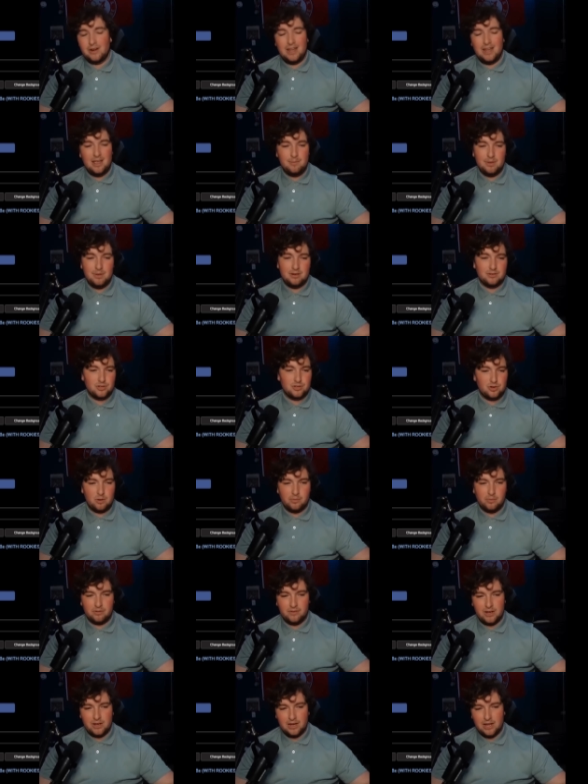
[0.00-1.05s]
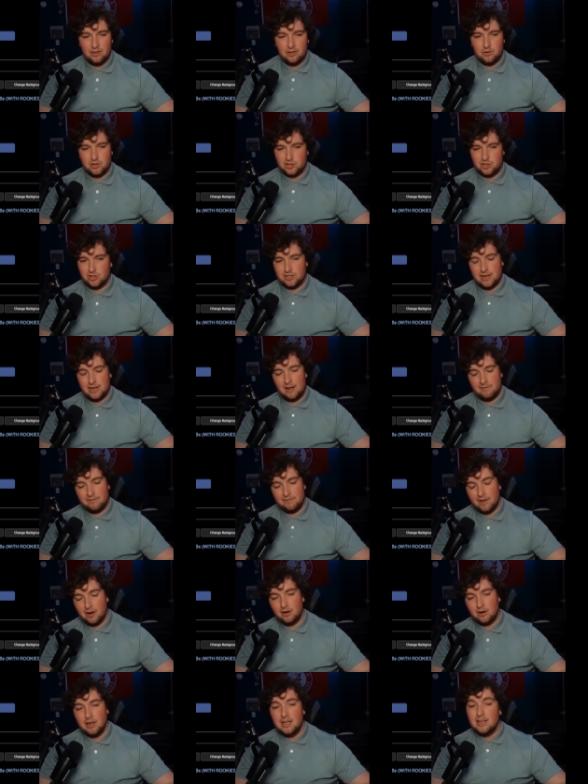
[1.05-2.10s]
Him and Sean McVay together is just not
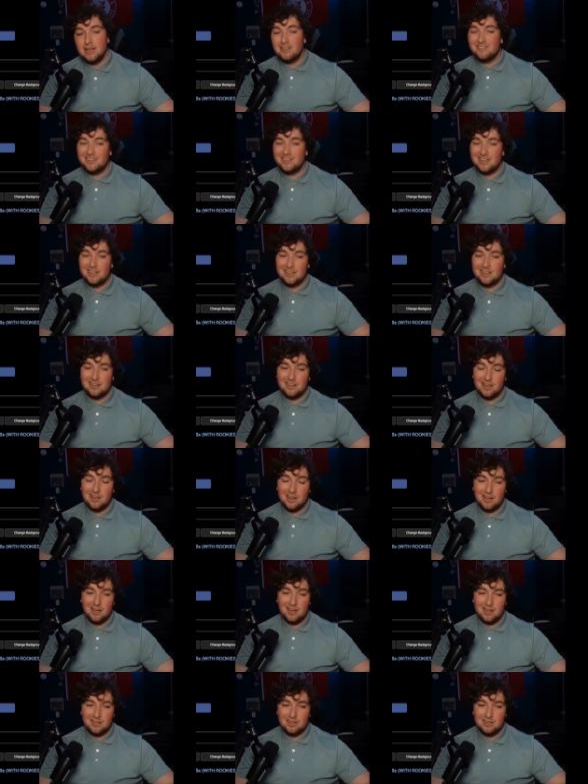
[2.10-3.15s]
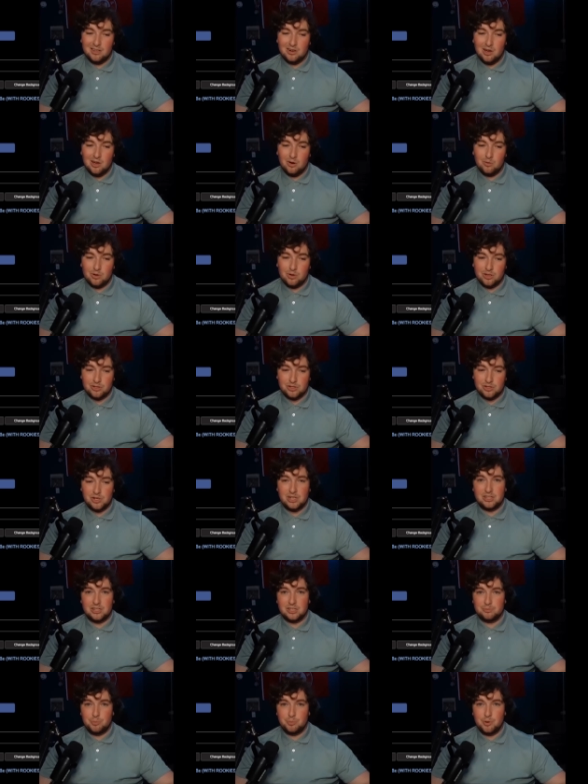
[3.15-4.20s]
fair. The concern at
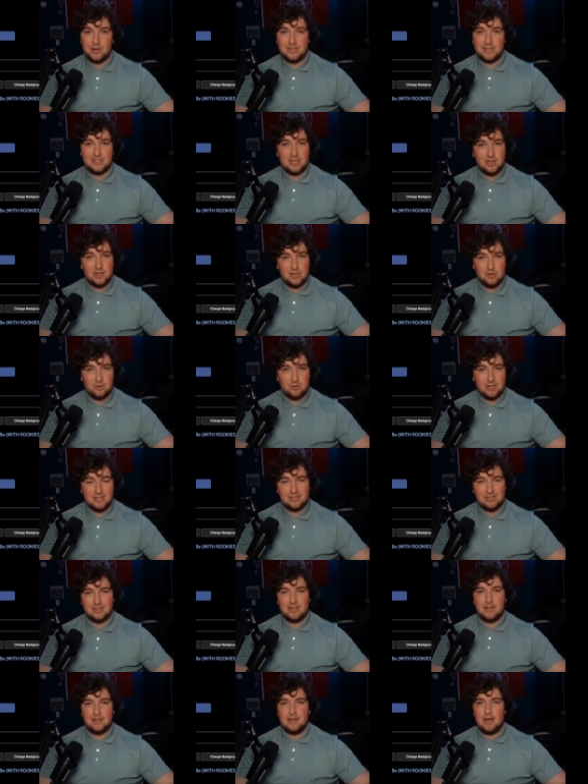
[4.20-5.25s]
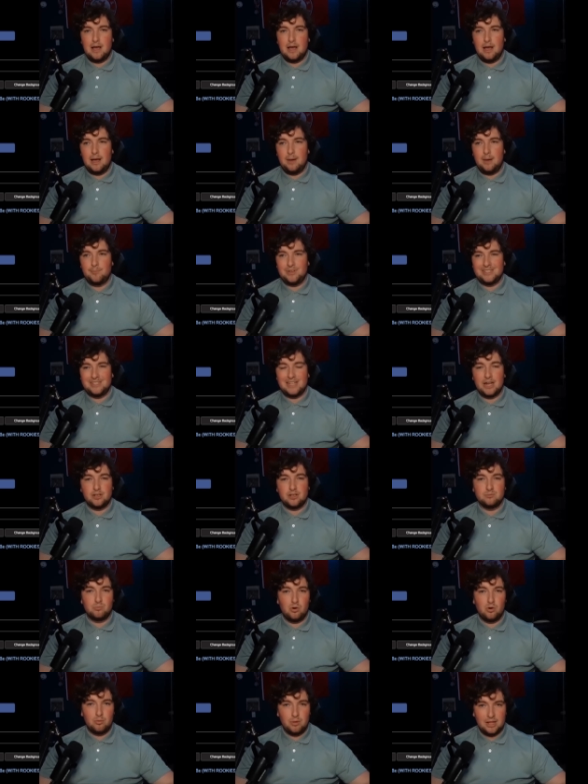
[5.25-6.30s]
this point is injuries. He's not as
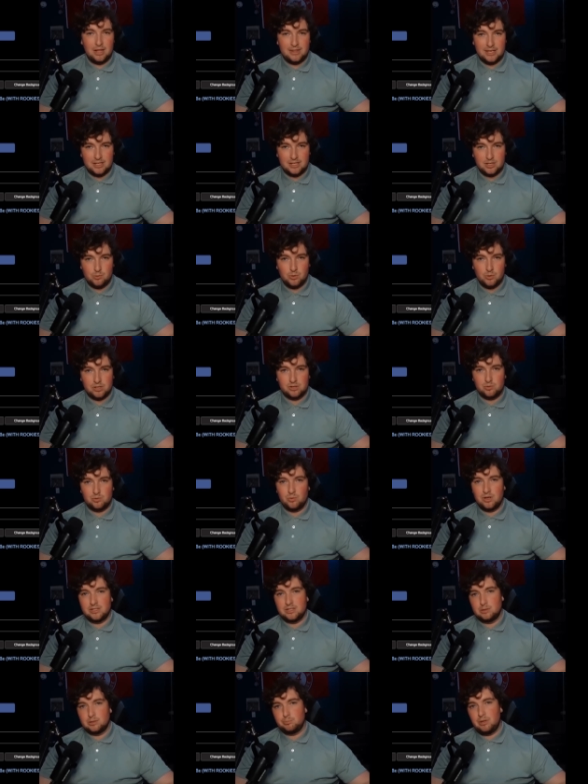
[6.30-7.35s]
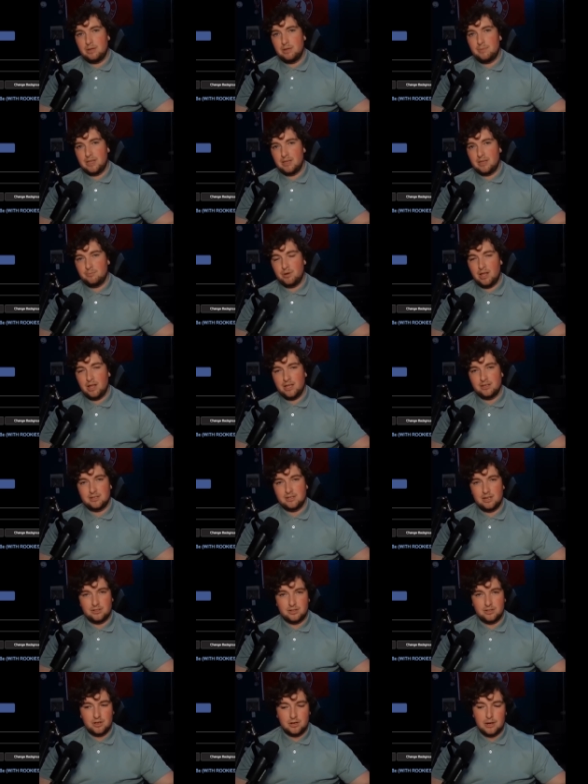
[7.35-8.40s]
mobile, I think, as he once was. His playmaking probably isn't
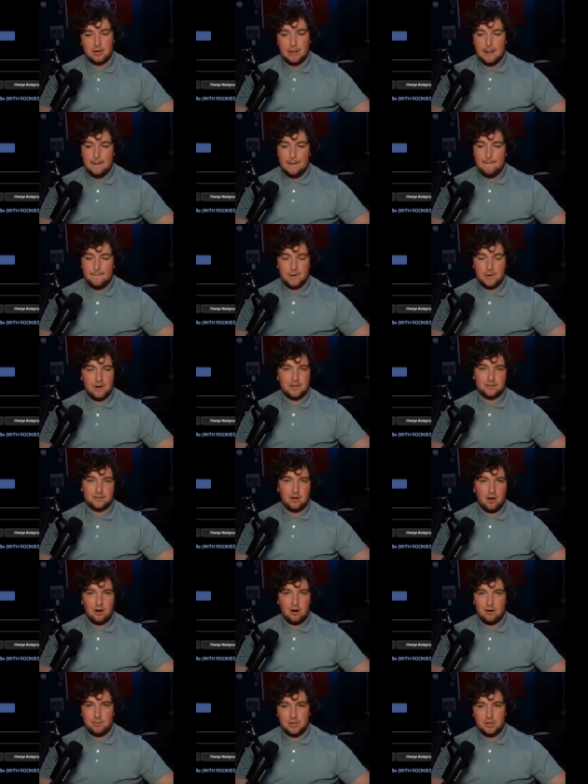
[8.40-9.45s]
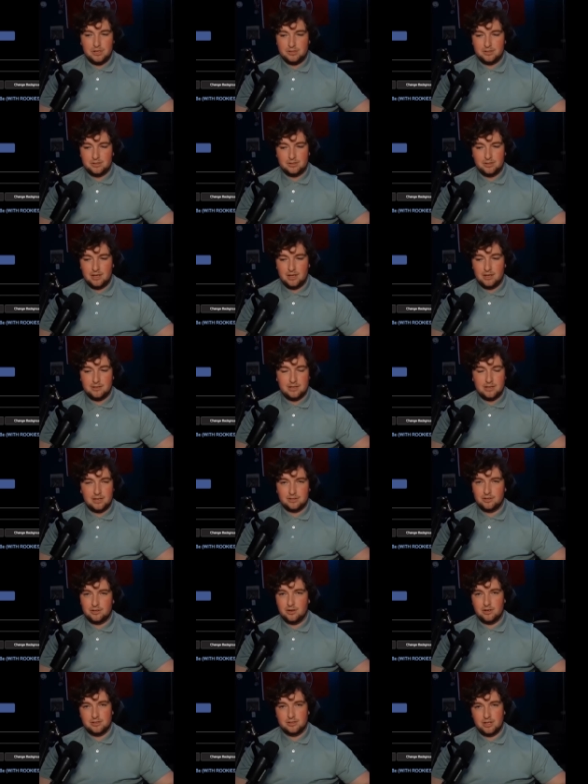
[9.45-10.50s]
as good, but his arm is as
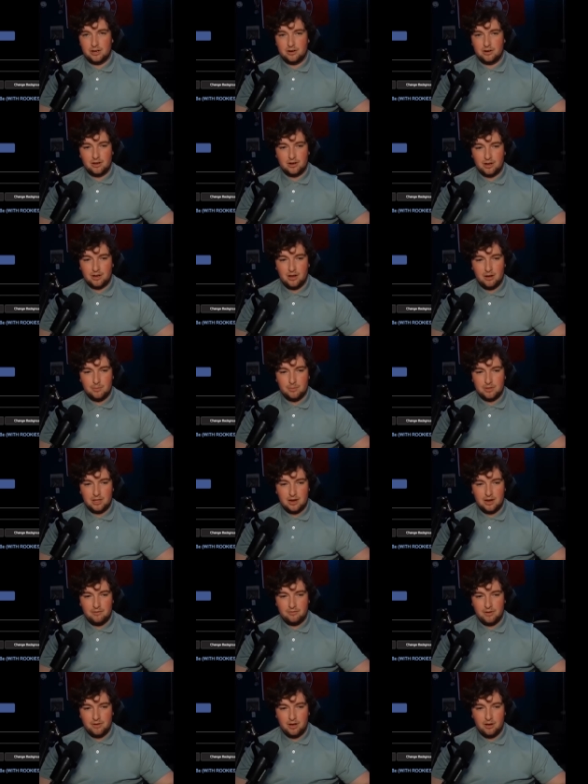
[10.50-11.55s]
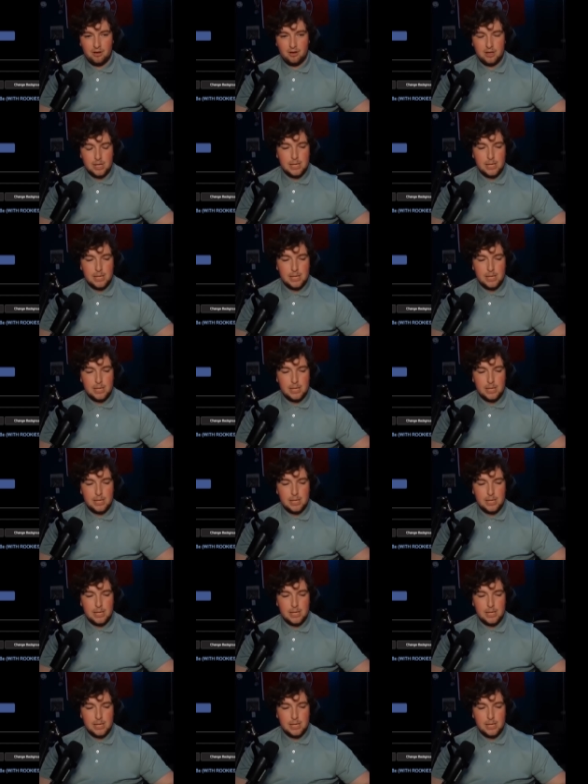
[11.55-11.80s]
good as they're going to come in the NFL.